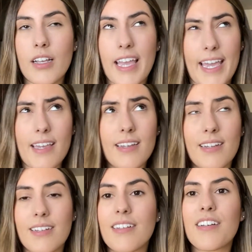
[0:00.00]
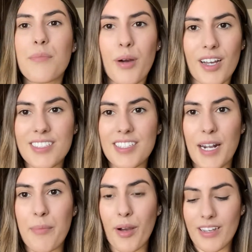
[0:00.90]
cake pots that
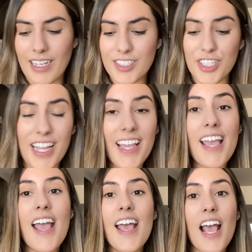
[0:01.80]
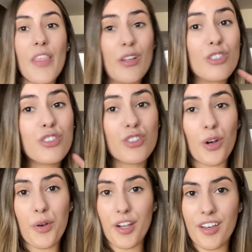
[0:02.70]
I bought yesterday, and they're so
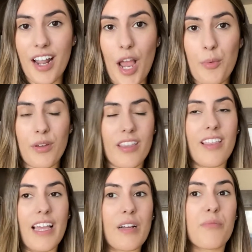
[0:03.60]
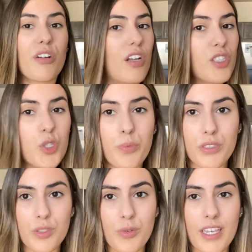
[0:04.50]
good. I really like them. They're not super
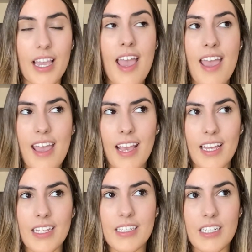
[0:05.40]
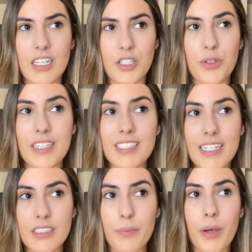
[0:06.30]
sweet, and you can
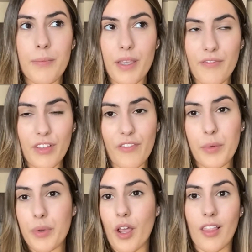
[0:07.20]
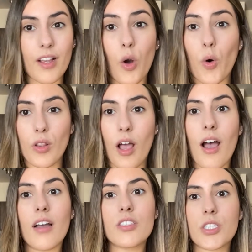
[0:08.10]
taste the pumpkin flavor, but not like a whole
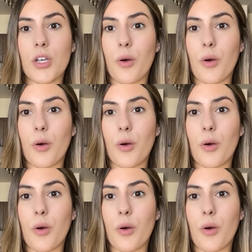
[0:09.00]
lot. So